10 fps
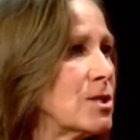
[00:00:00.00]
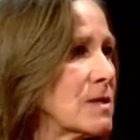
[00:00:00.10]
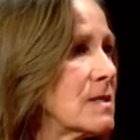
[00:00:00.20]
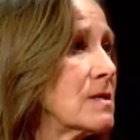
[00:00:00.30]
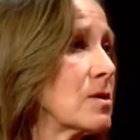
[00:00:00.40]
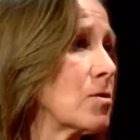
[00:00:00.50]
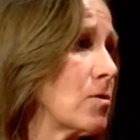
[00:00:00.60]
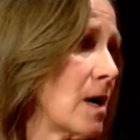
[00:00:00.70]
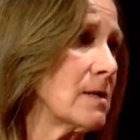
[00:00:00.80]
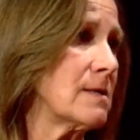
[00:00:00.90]
agencies
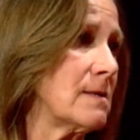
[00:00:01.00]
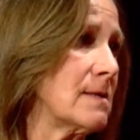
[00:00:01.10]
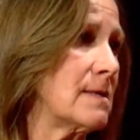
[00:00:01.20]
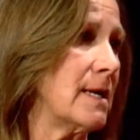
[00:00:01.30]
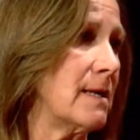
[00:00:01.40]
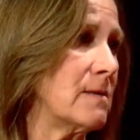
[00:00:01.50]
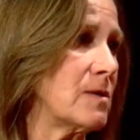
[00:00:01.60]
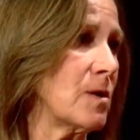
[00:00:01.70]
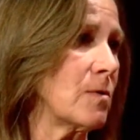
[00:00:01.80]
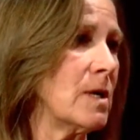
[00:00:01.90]
across the state.
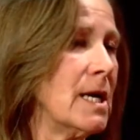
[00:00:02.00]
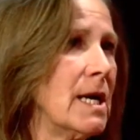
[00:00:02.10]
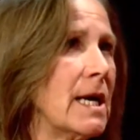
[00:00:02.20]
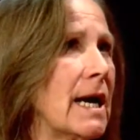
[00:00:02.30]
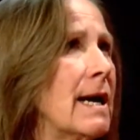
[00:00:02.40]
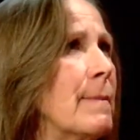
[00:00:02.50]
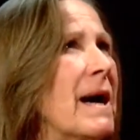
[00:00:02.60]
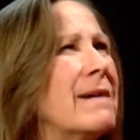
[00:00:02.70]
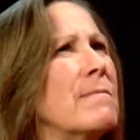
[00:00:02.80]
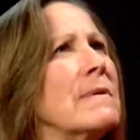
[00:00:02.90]
So
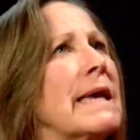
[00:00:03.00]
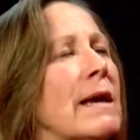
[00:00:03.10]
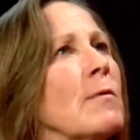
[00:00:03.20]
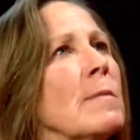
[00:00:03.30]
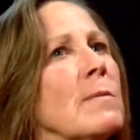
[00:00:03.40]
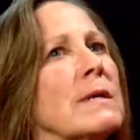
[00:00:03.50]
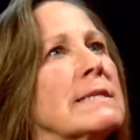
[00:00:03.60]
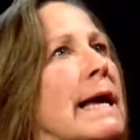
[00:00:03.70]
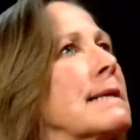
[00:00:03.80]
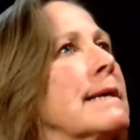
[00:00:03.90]
I can't remember
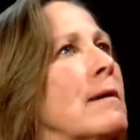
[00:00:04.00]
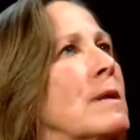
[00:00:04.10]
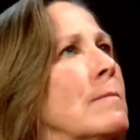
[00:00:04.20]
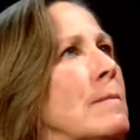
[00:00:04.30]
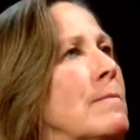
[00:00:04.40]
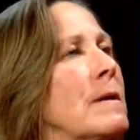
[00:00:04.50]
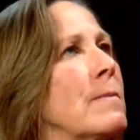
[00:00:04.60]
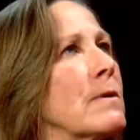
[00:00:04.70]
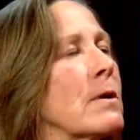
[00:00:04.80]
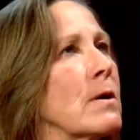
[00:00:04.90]
exactly how many
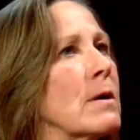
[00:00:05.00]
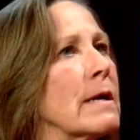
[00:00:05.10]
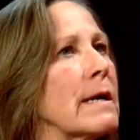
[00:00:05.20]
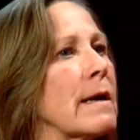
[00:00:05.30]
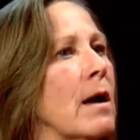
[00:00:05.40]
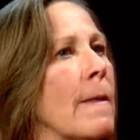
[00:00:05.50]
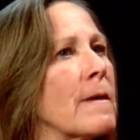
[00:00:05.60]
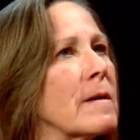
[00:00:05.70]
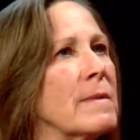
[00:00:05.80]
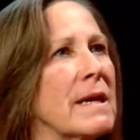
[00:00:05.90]
people are on
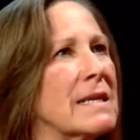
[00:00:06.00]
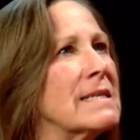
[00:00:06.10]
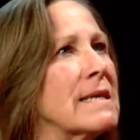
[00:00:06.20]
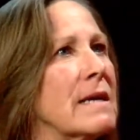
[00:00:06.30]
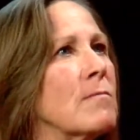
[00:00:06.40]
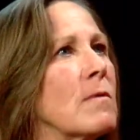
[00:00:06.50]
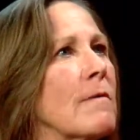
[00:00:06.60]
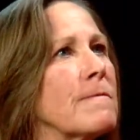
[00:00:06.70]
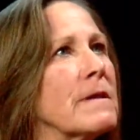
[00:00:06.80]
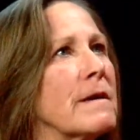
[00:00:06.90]
the committee. I'd say
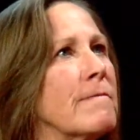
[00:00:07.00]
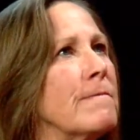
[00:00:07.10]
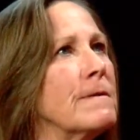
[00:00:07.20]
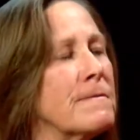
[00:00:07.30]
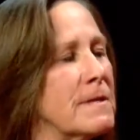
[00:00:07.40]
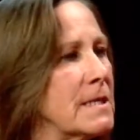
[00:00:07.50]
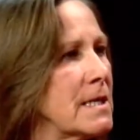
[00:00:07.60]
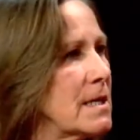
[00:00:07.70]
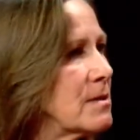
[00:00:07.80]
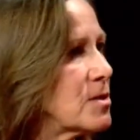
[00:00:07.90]
roughly
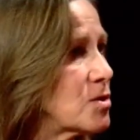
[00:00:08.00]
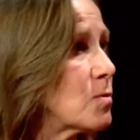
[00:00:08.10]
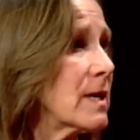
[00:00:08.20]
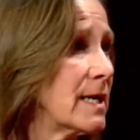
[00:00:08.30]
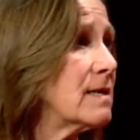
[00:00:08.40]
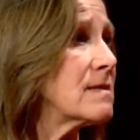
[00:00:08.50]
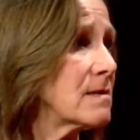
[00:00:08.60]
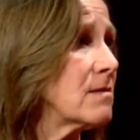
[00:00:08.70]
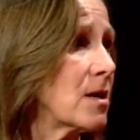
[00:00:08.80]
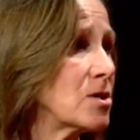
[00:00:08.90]
15 to 20. It's
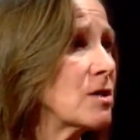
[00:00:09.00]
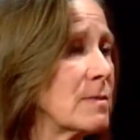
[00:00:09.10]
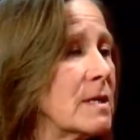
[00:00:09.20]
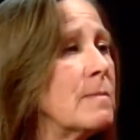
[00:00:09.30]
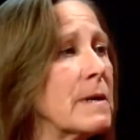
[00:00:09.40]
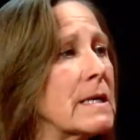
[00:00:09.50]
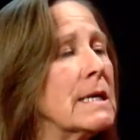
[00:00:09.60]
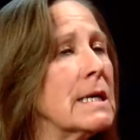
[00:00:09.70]
a large committee, but